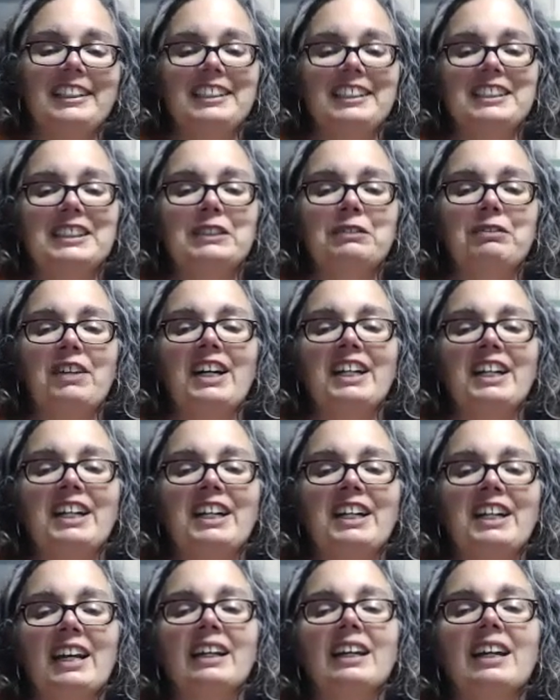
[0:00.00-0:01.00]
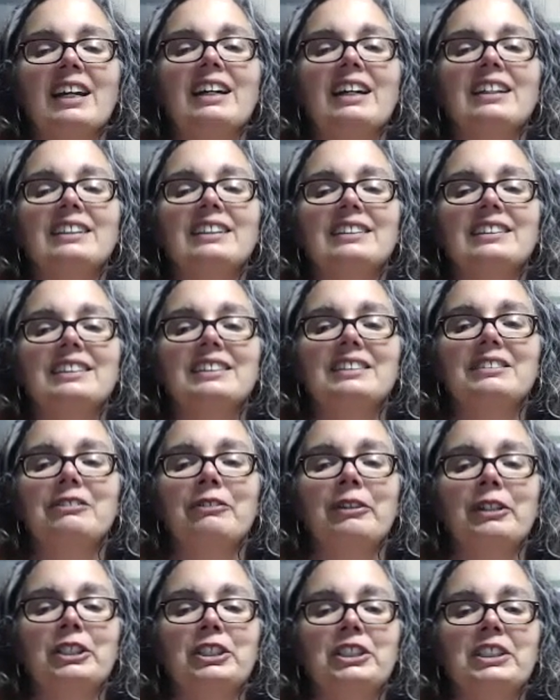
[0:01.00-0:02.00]
Svadhyaya,
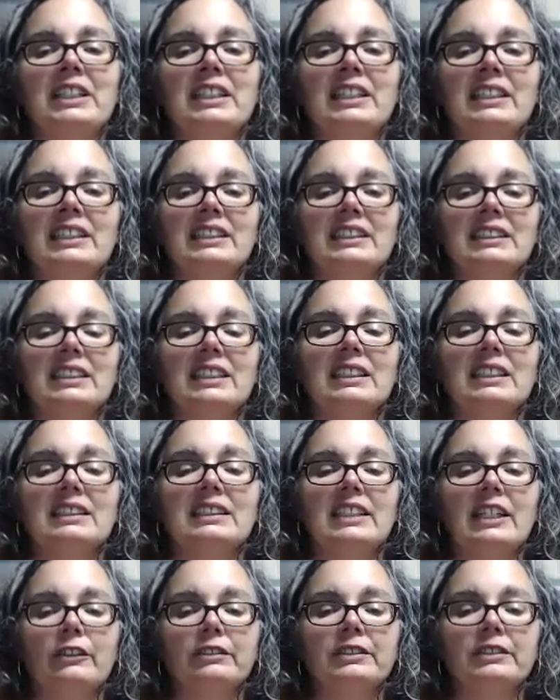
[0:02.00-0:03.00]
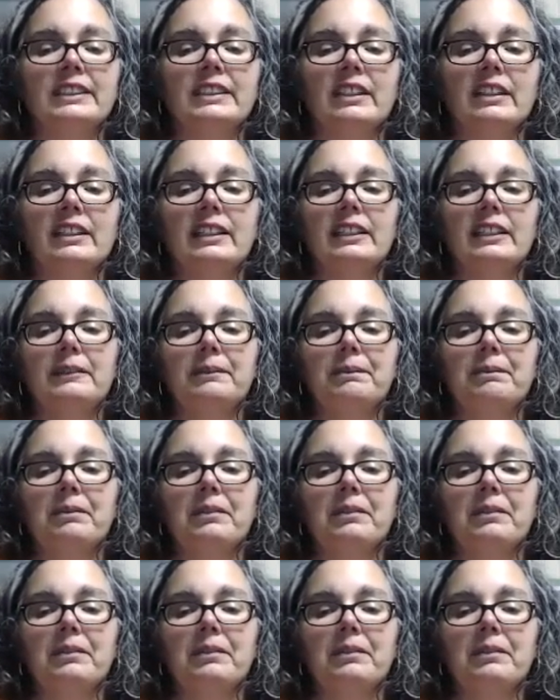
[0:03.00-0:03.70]
which is self-study.